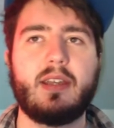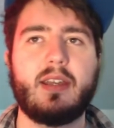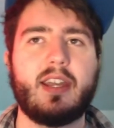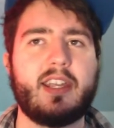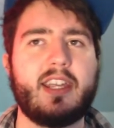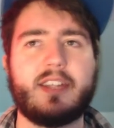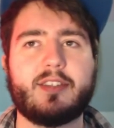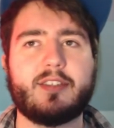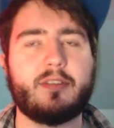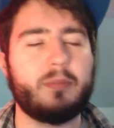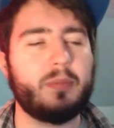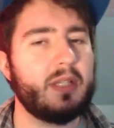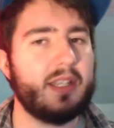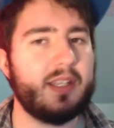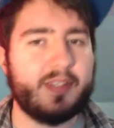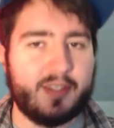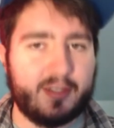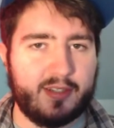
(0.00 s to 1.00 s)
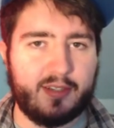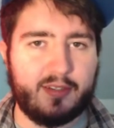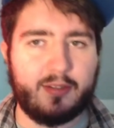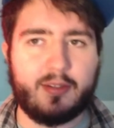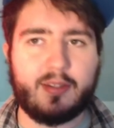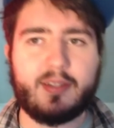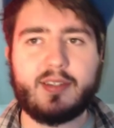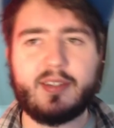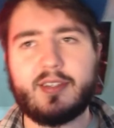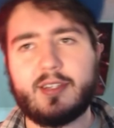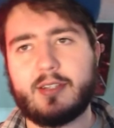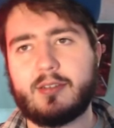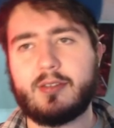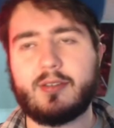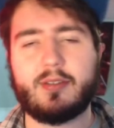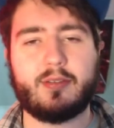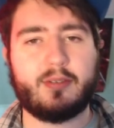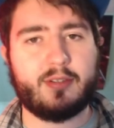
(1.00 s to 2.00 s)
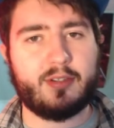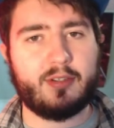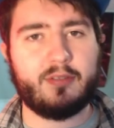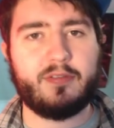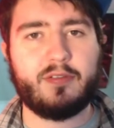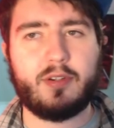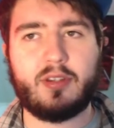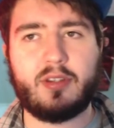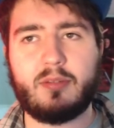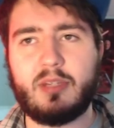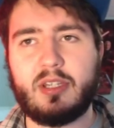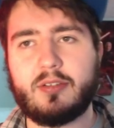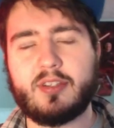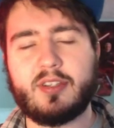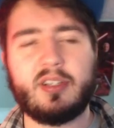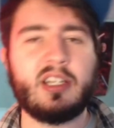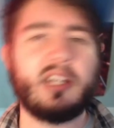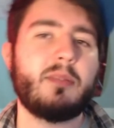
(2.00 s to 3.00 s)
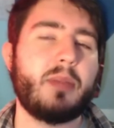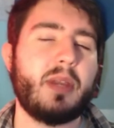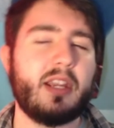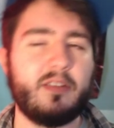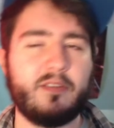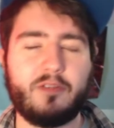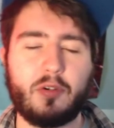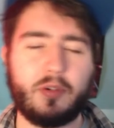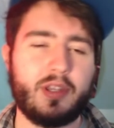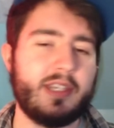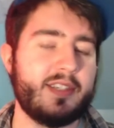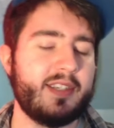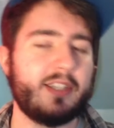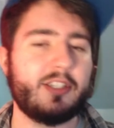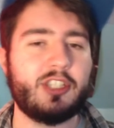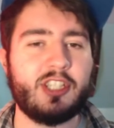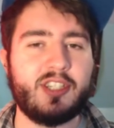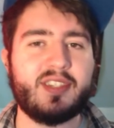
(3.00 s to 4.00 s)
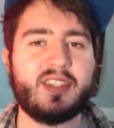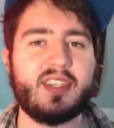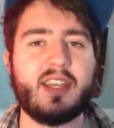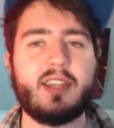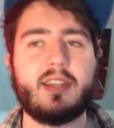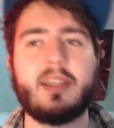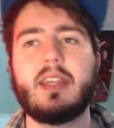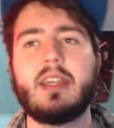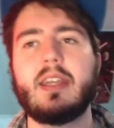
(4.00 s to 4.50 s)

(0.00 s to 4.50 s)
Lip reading: I canceled plans to do this, etc., so on and so forth. There's a lot of back and forth. He said, she said.